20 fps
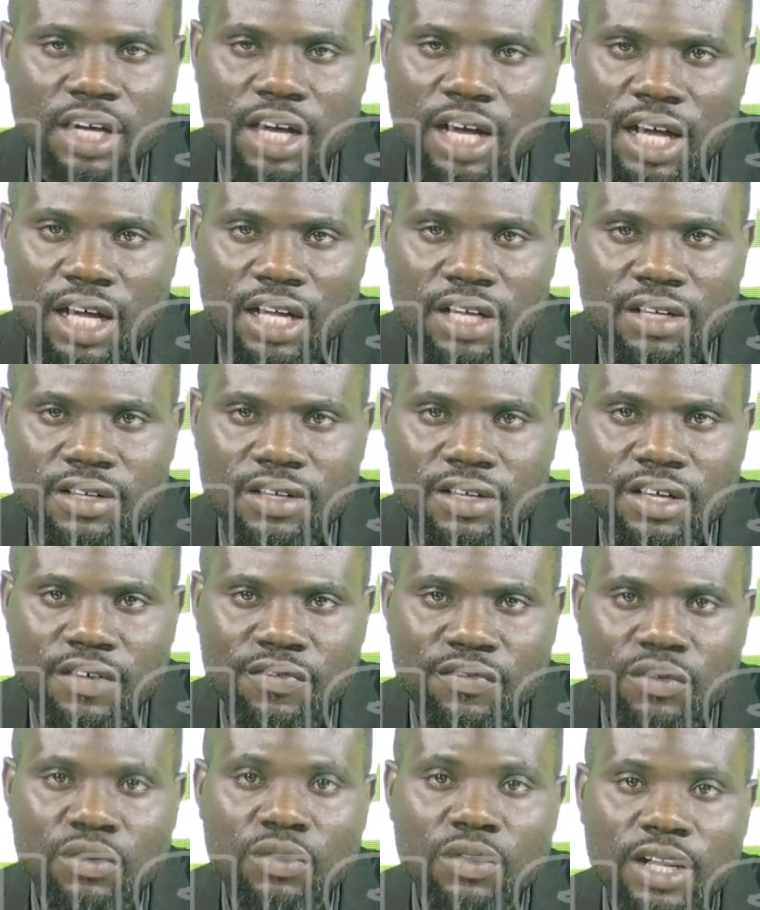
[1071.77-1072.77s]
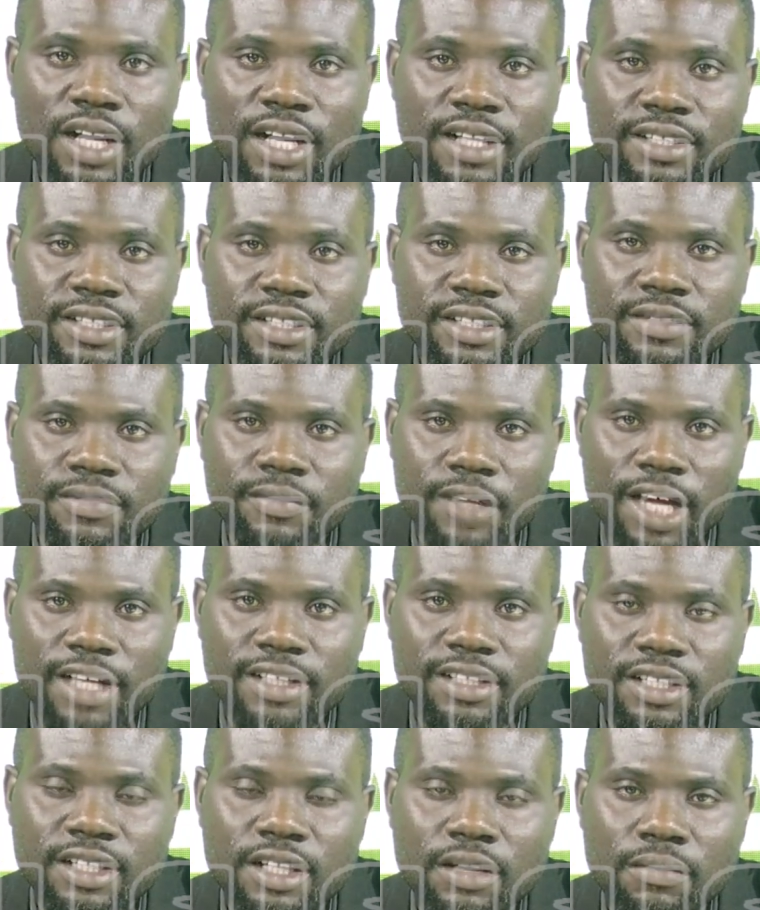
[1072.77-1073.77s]
And if you look at it, I
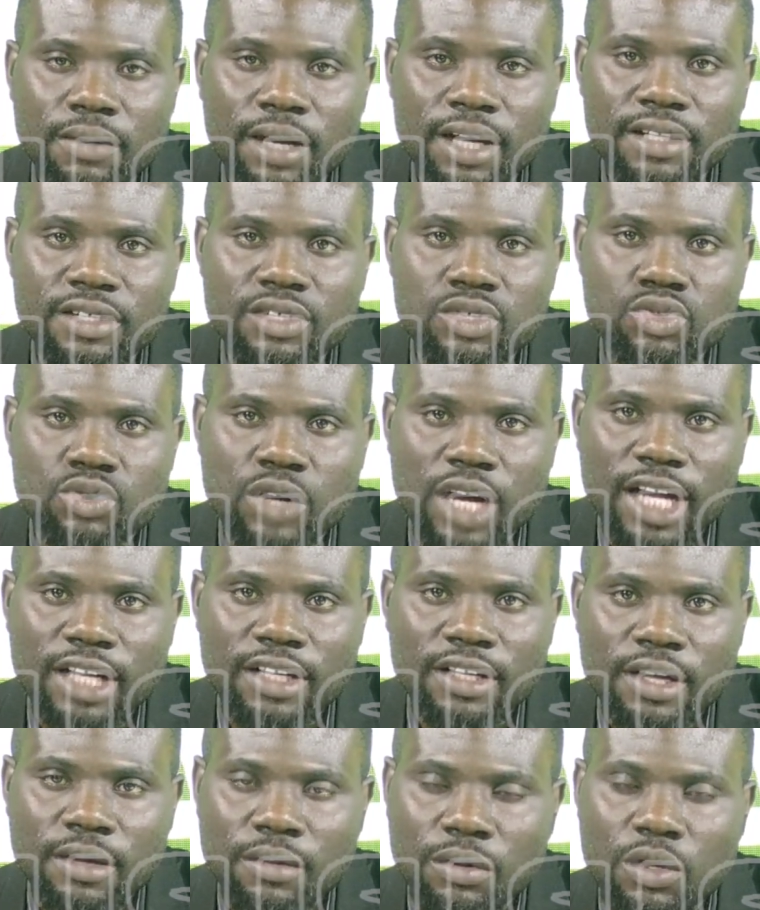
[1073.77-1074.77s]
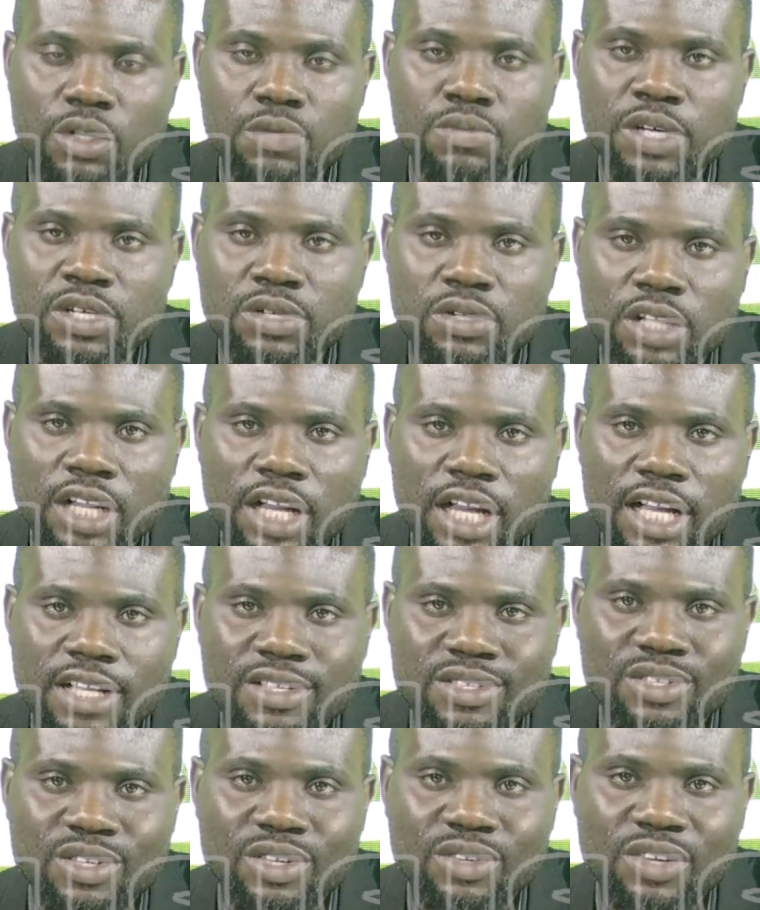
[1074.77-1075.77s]
think the man is right because Barcelona
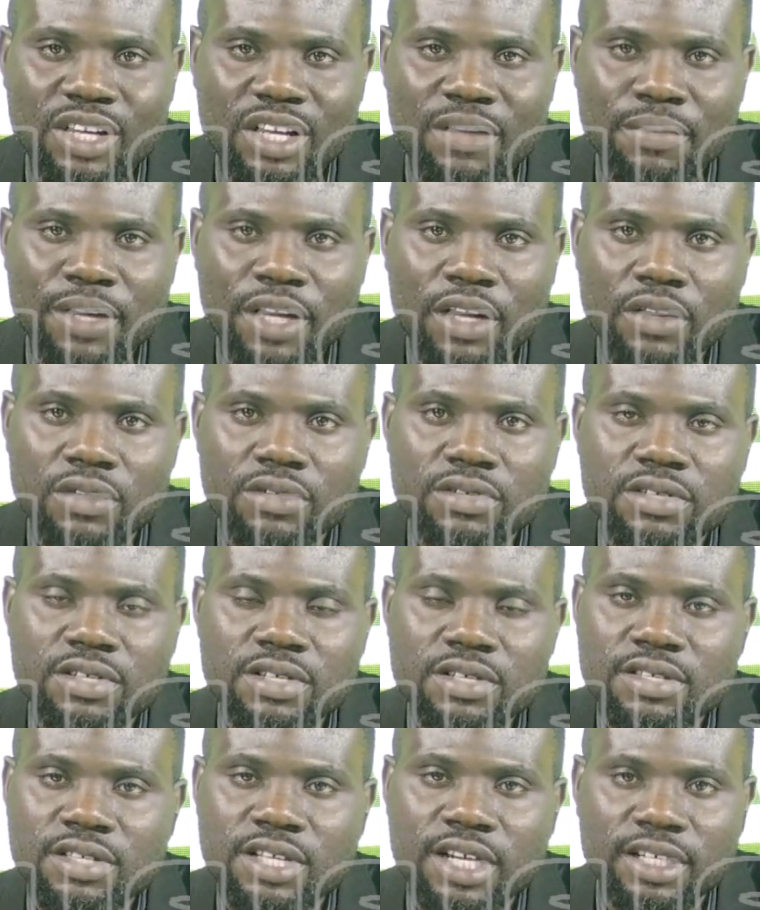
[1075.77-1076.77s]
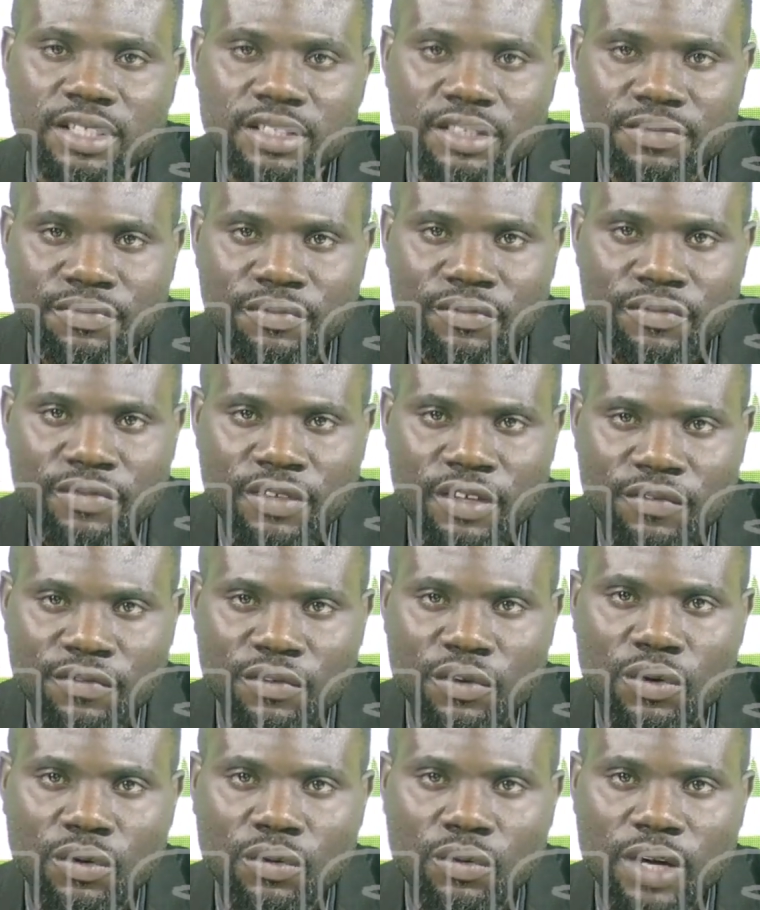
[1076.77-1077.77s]
has not really been consistent
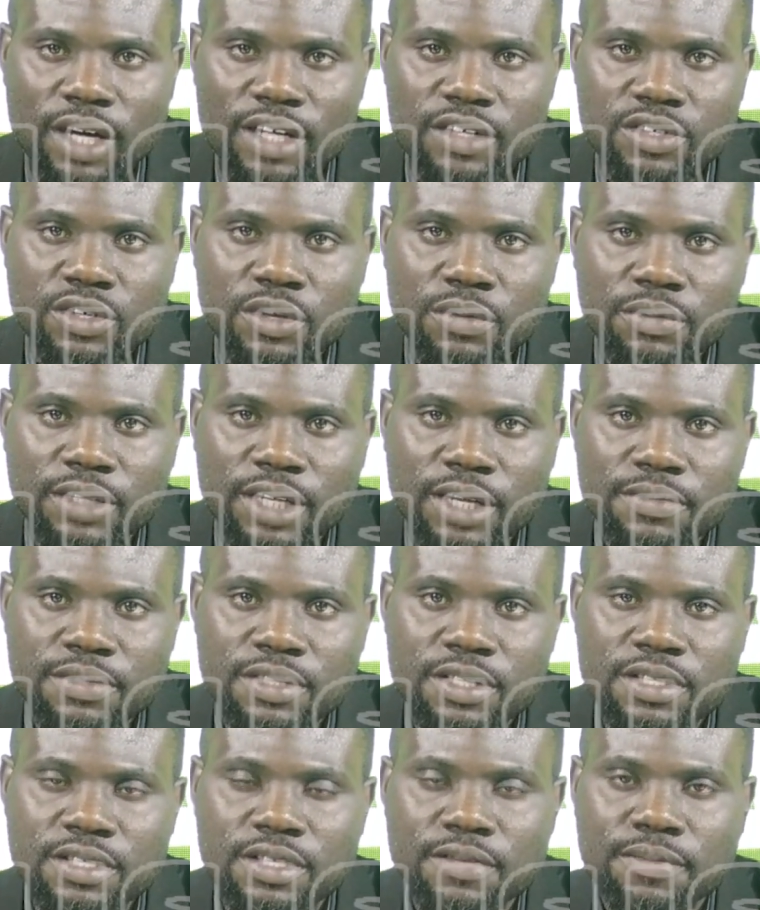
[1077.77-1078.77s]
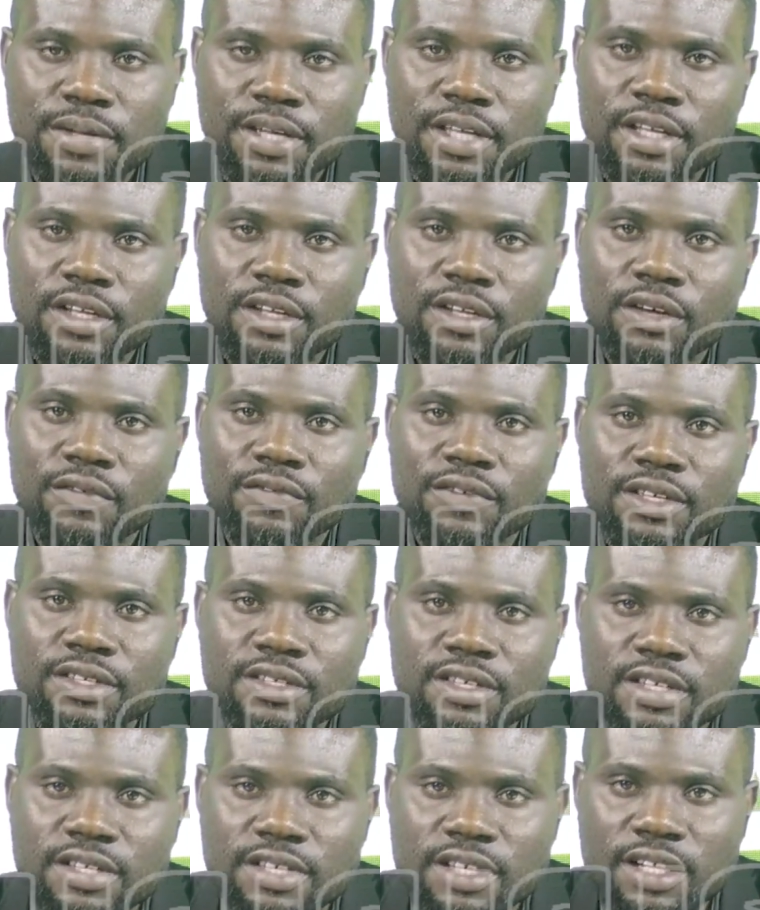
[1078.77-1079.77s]
for quite some time since the beginning of the
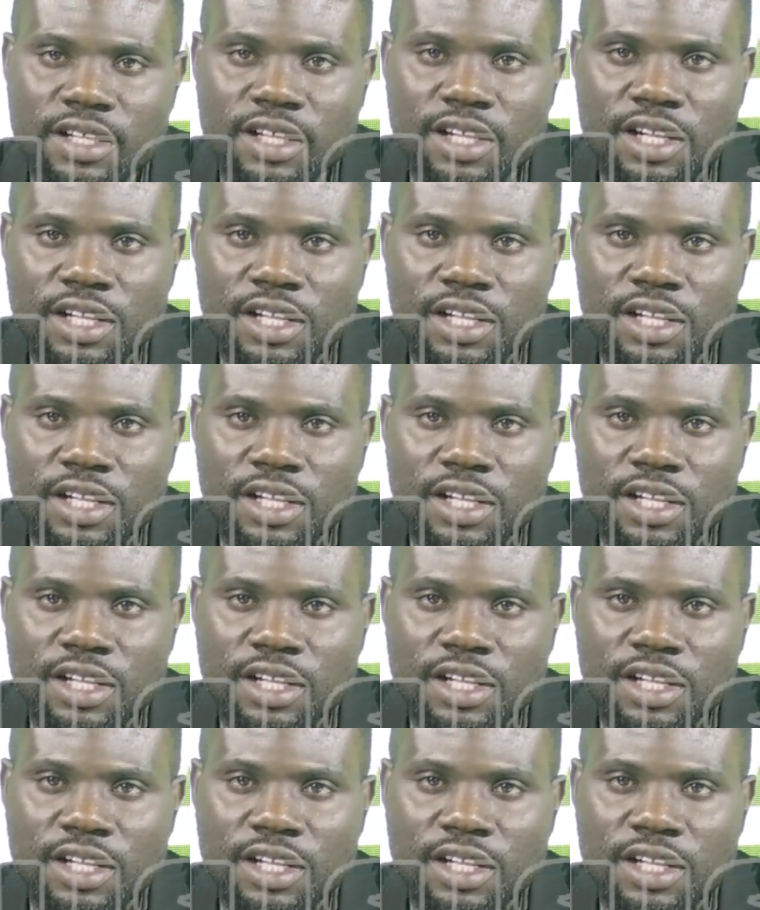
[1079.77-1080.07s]
season.